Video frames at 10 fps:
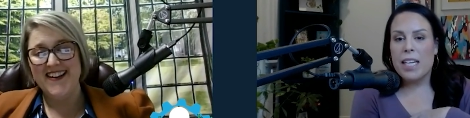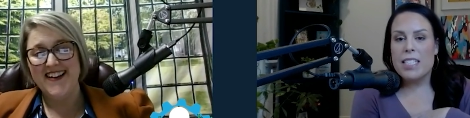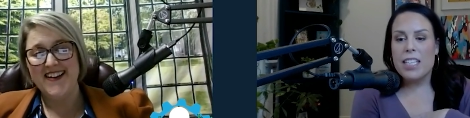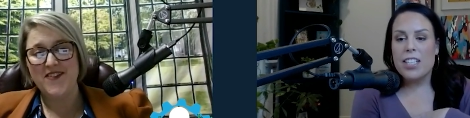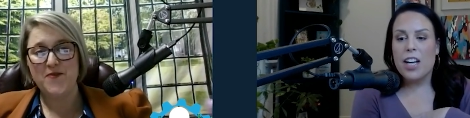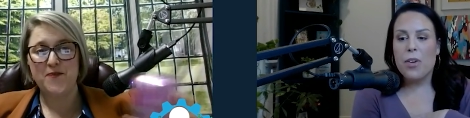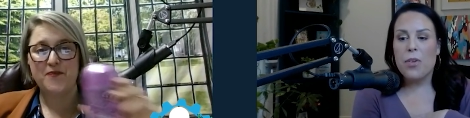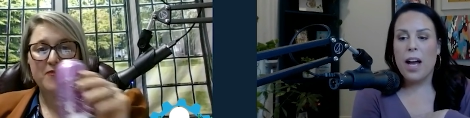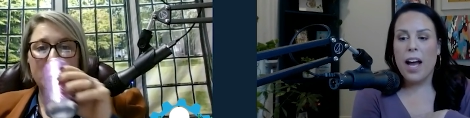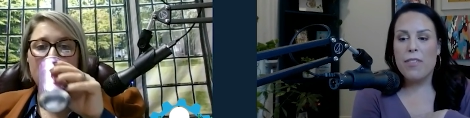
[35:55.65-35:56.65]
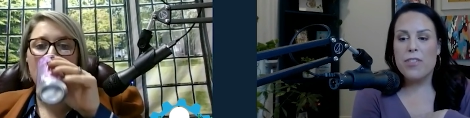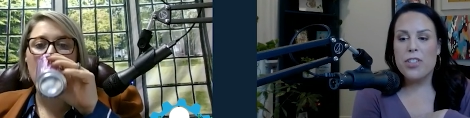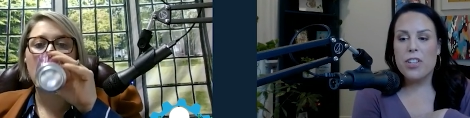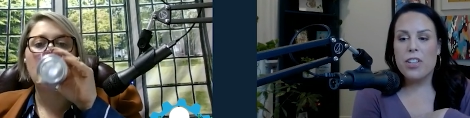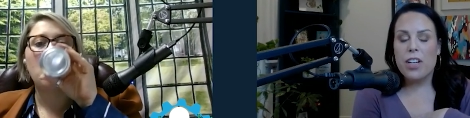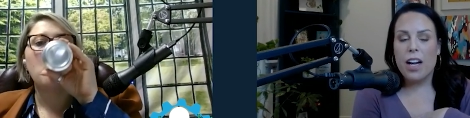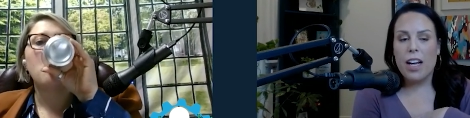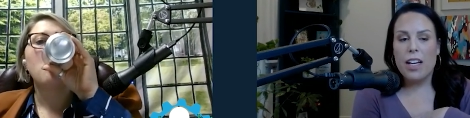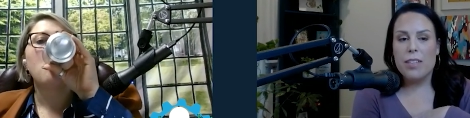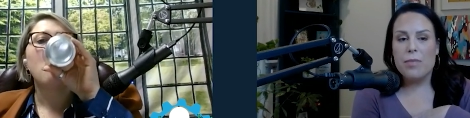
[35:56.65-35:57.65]
Speaker 1: because you know after
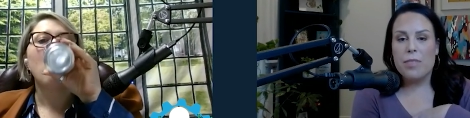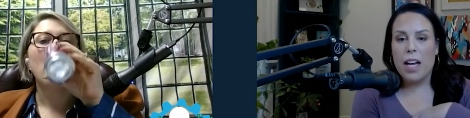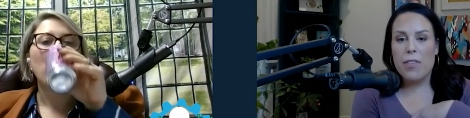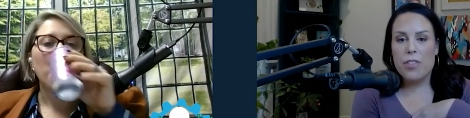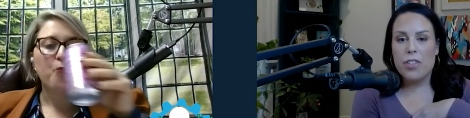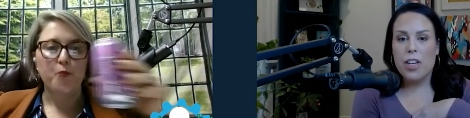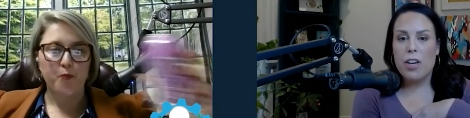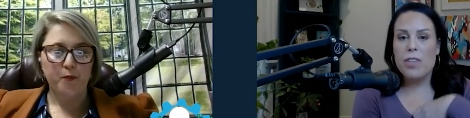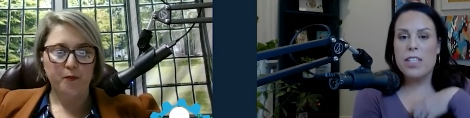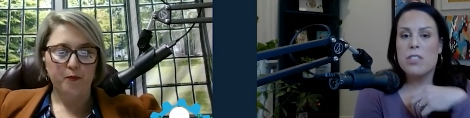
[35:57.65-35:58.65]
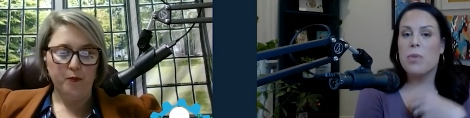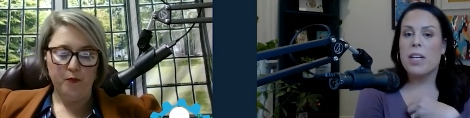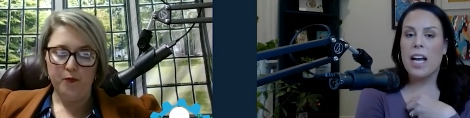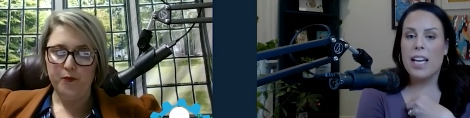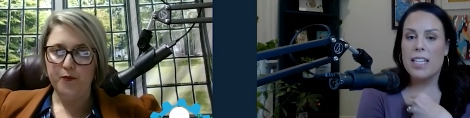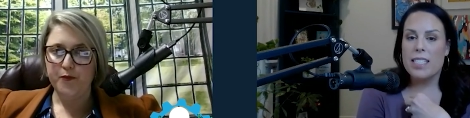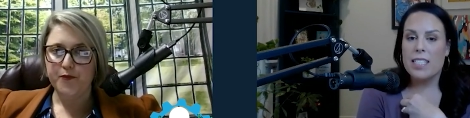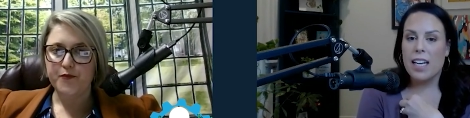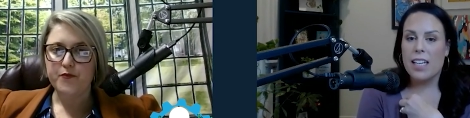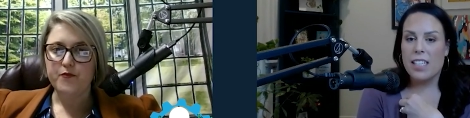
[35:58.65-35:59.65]
um after COVID is when I had
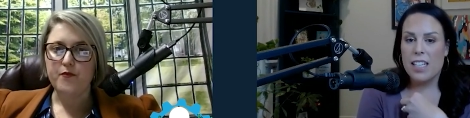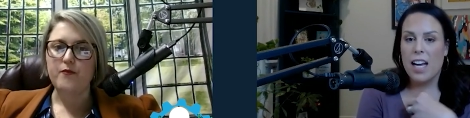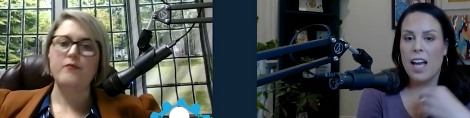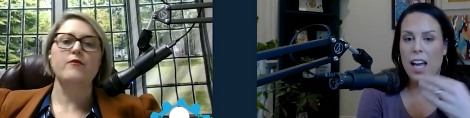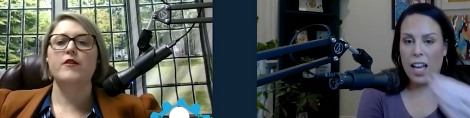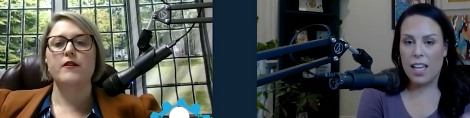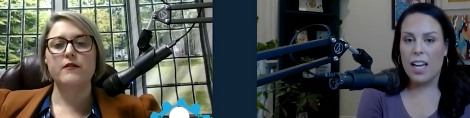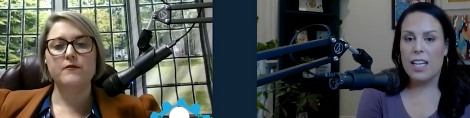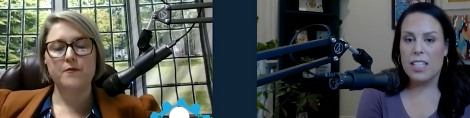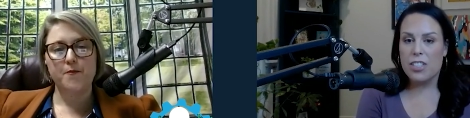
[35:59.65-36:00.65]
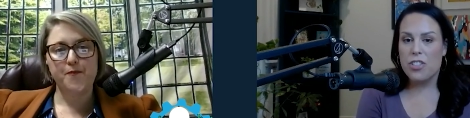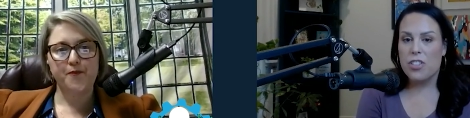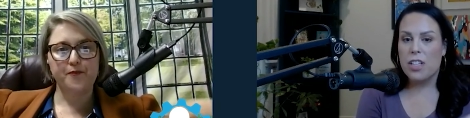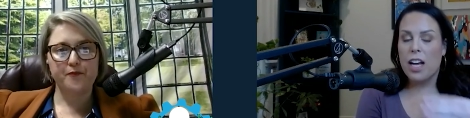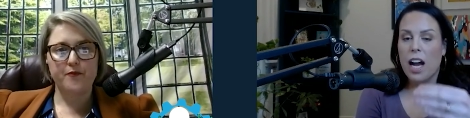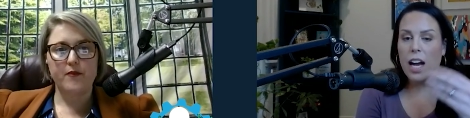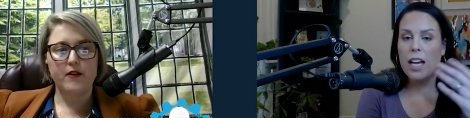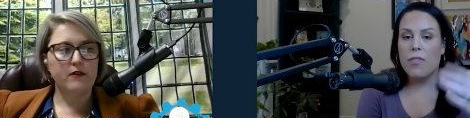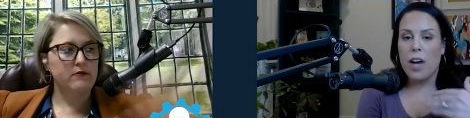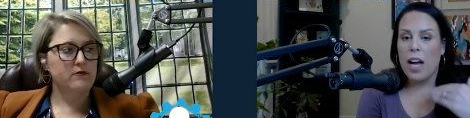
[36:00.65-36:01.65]
decided, hey, I need to
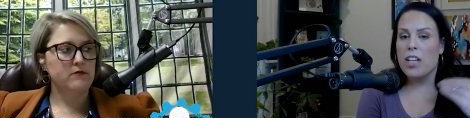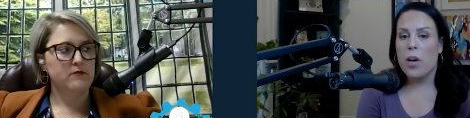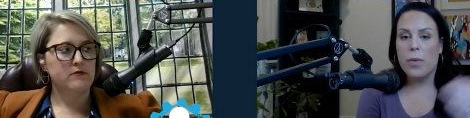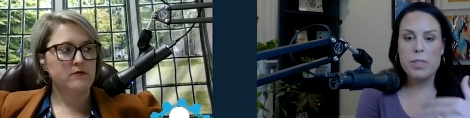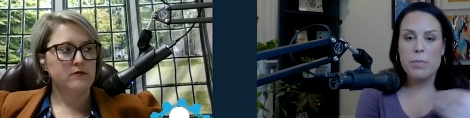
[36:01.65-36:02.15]
I I know